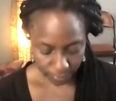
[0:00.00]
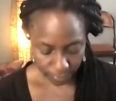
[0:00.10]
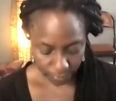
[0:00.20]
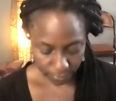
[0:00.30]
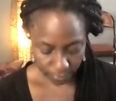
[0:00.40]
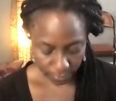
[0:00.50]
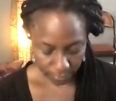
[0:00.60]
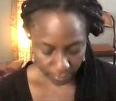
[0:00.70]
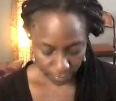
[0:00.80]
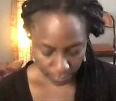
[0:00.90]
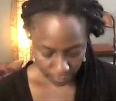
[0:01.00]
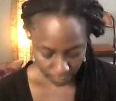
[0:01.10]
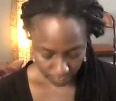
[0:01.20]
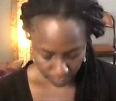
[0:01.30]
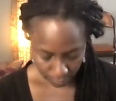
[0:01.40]

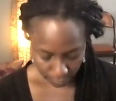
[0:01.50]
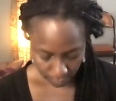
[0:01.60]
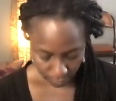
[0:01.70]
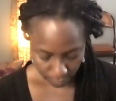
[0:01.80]
Nothing is said.